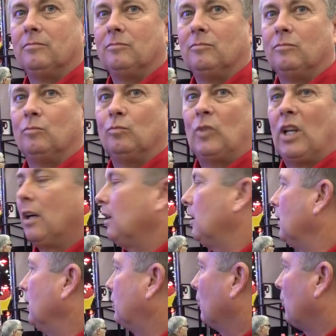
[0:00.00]
I can
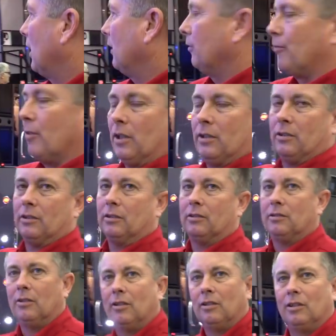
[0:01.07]
definitely get the front on
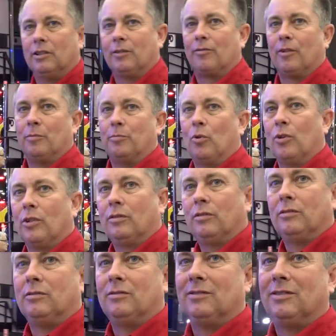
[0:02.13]
the front board. I
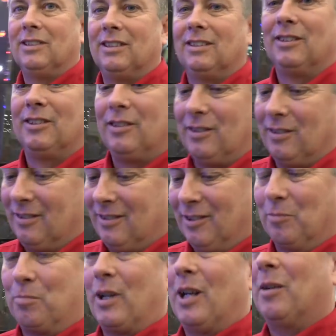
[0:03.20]
appreciate you, Dave. Thank you
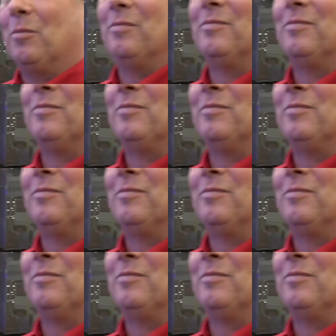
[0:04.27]
so much.